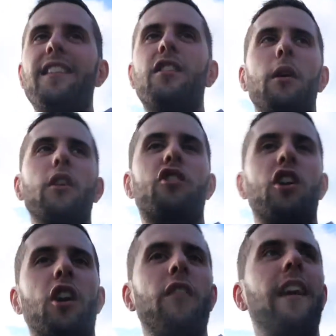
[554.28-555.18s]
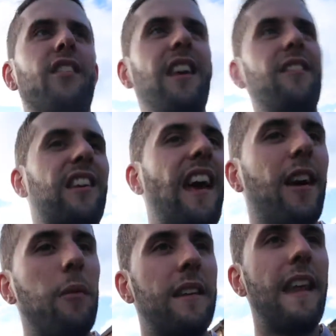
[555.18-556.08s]
did do a good chunk of it. See, there's a
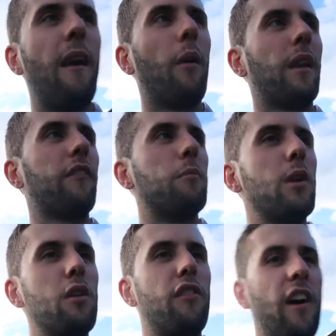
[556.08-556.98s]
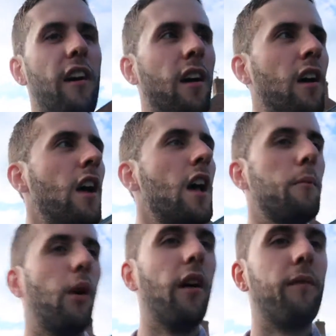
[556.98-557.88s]
car coming now, I'm going to have to move.
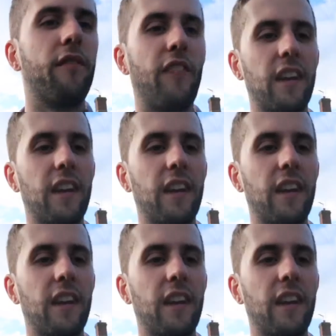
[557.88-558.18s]
But